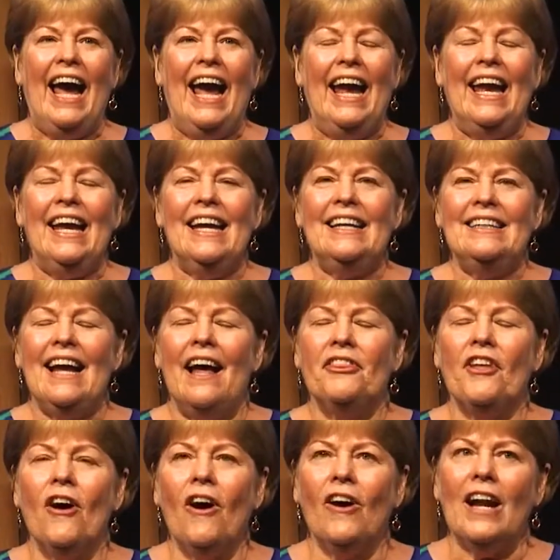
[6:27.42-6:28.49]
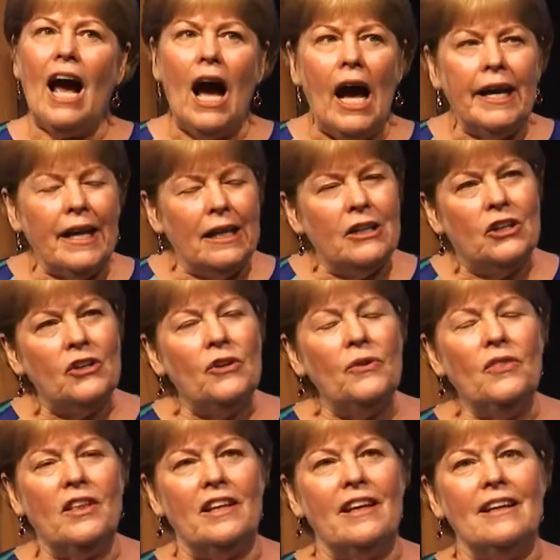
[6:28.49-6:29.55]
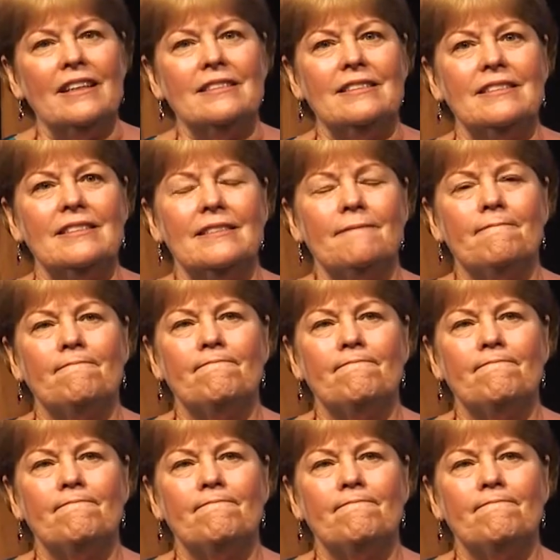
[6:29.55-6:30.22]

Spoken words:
And I thought, I can do this.